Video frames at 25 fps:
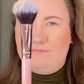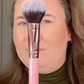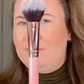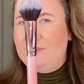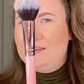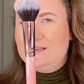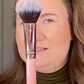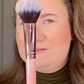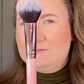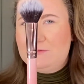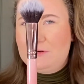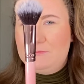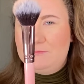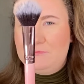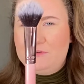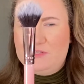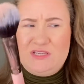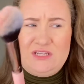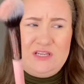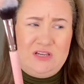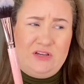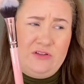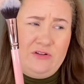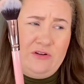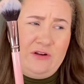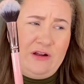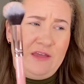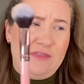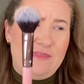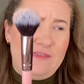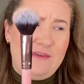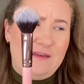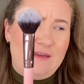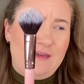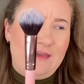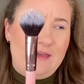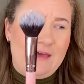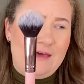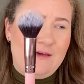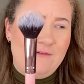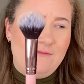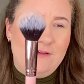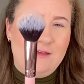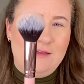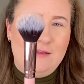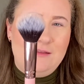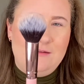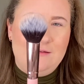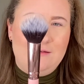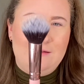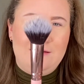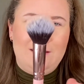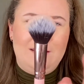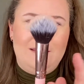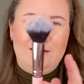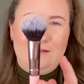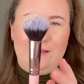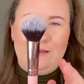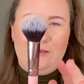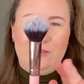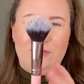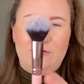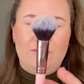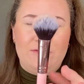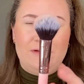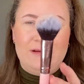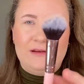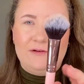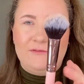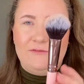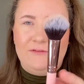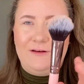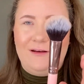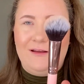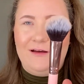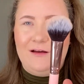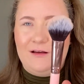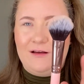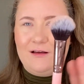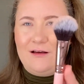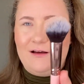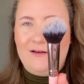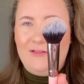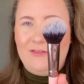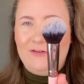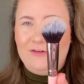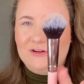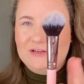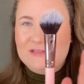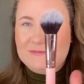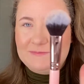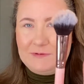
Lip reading: This one in particular, I think I have it in like 3 different colors,